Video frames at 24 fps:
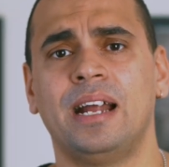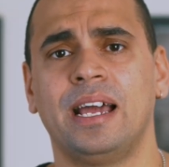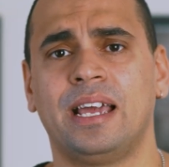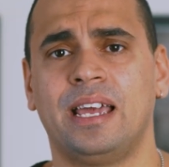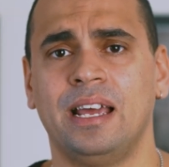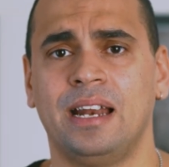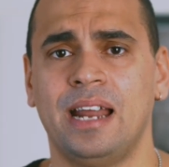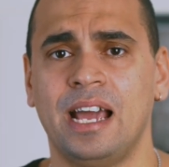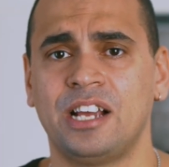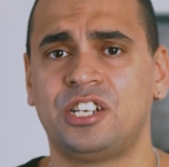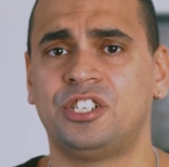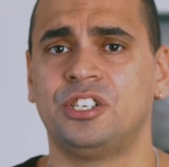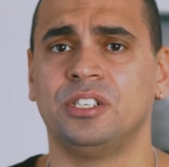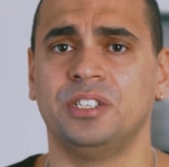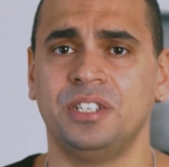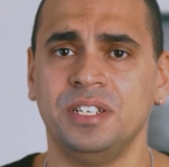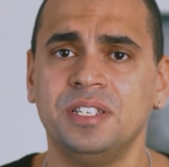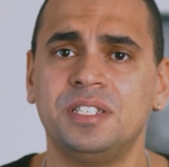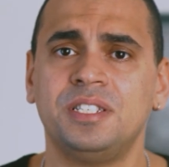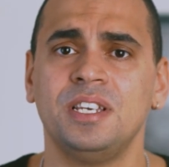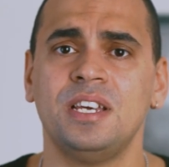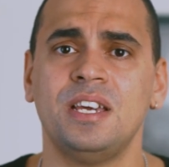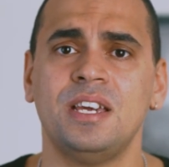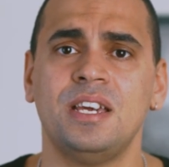I can
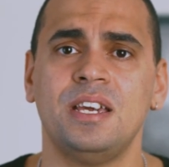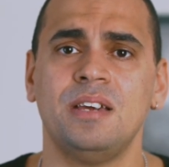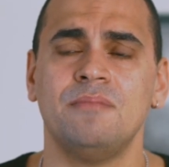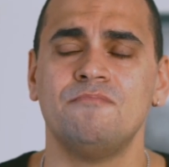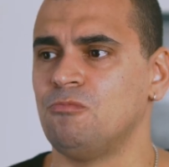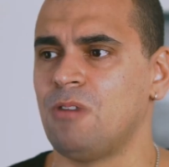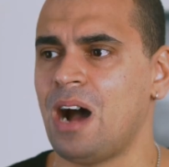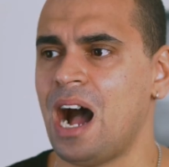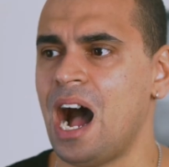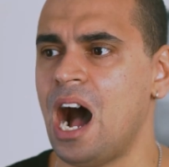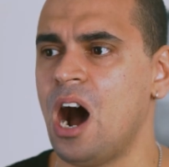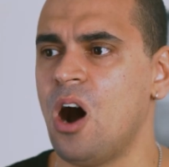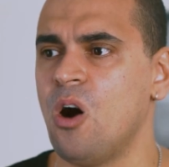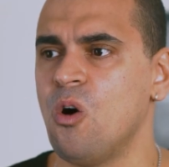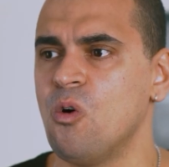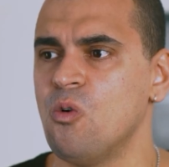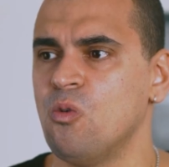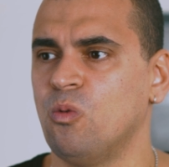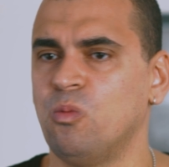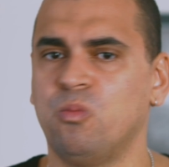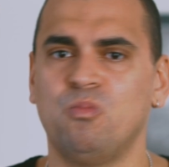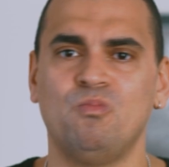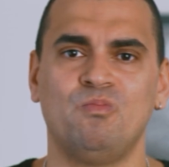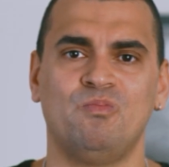actually see
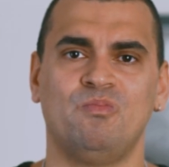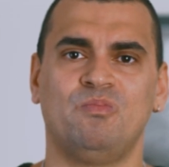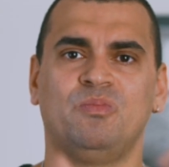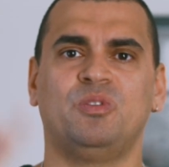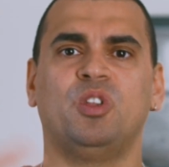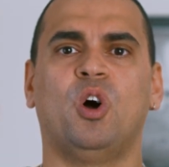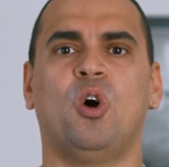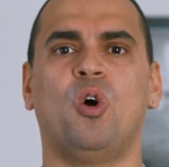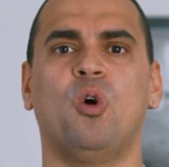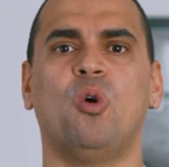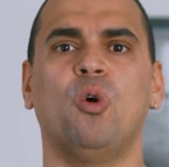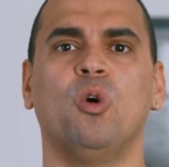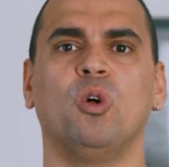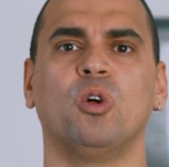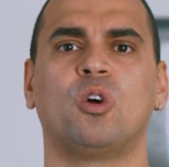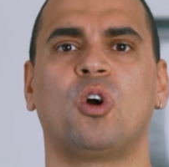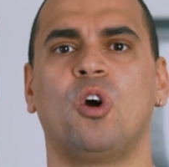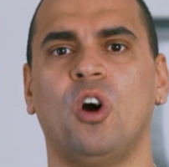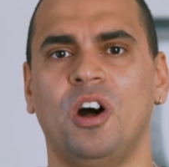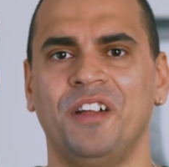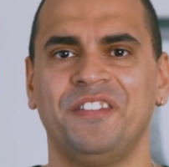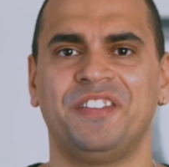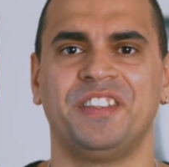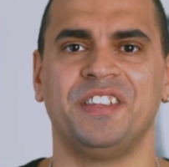how the whole
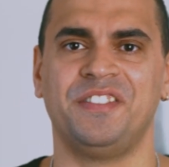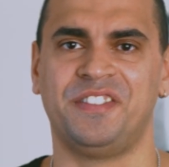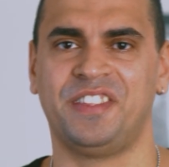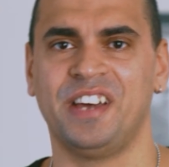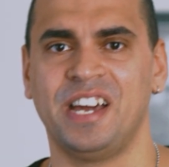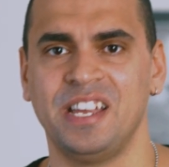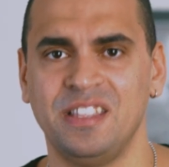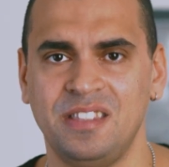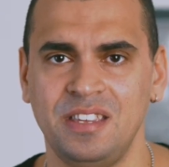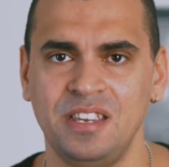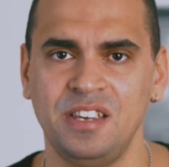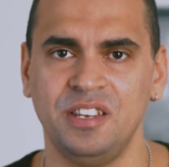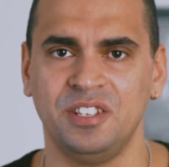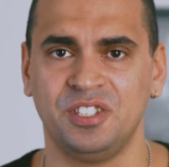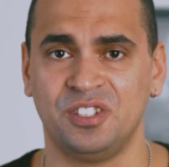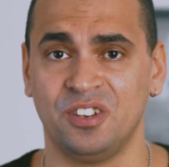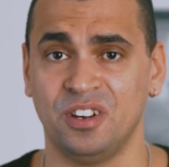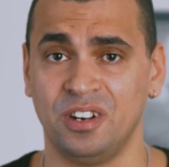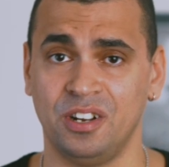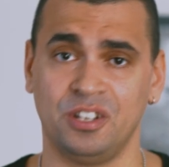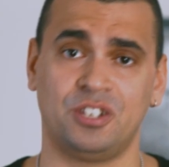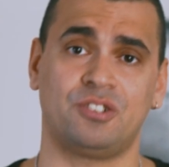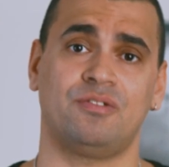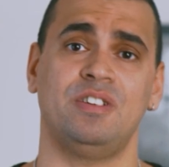content ID is
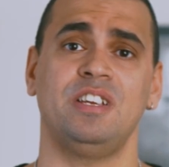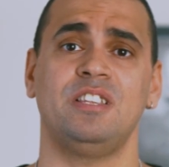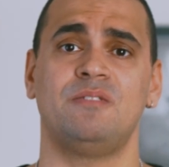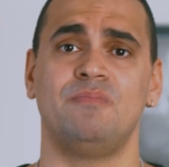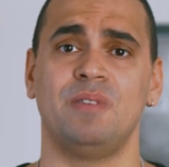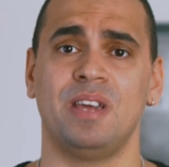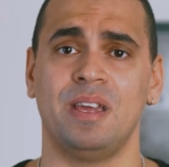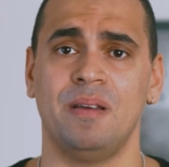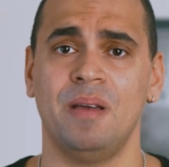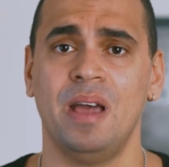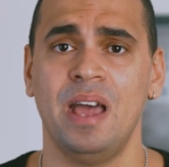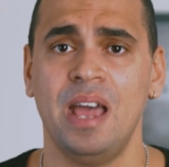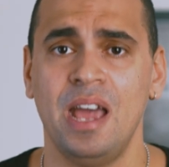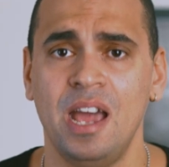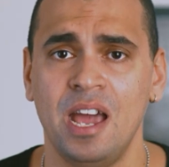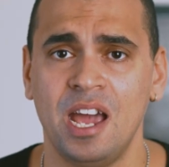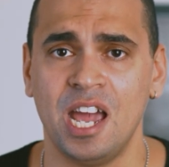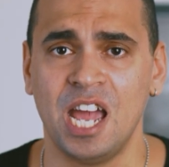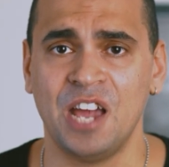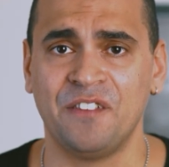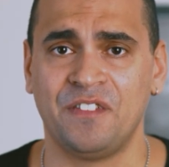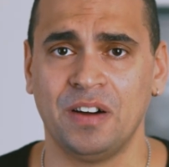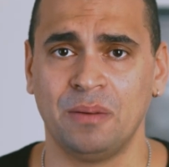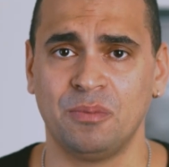going to treat me
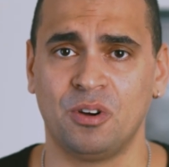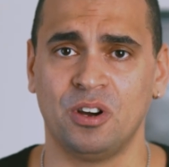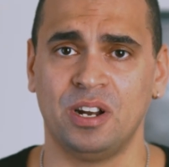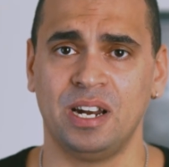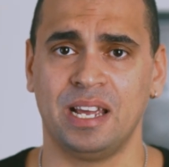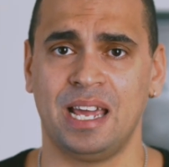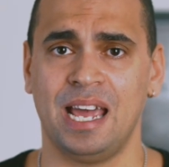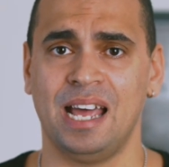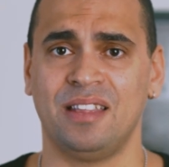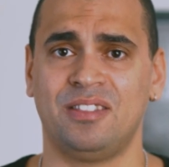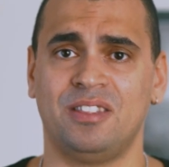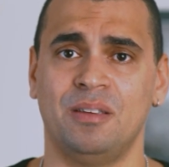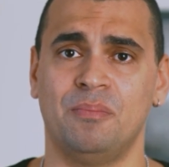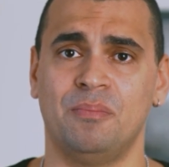if I'm going to get